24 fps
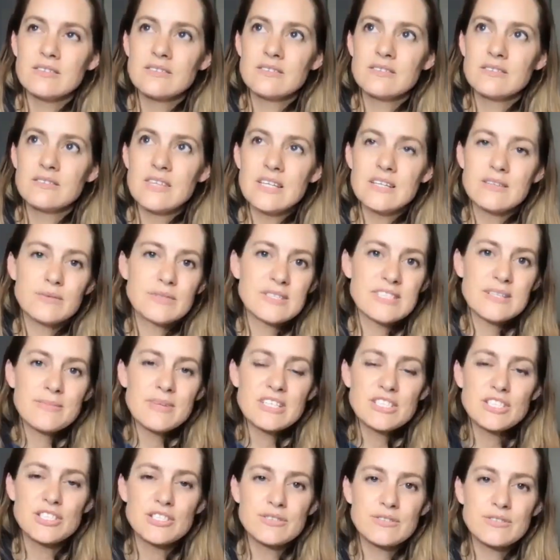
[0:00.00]
there were some
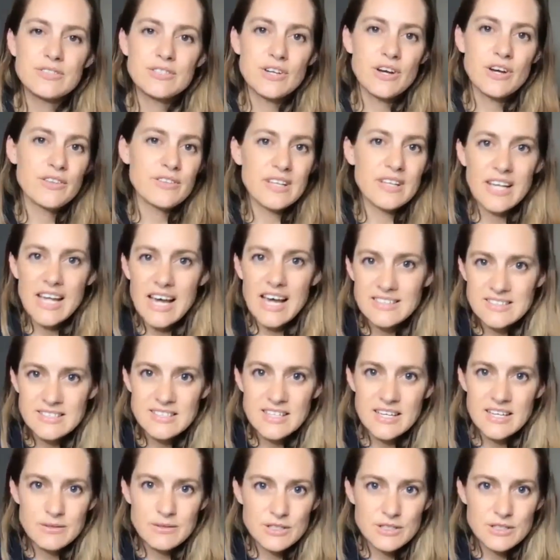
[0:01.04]
issues, you know, the Lancet,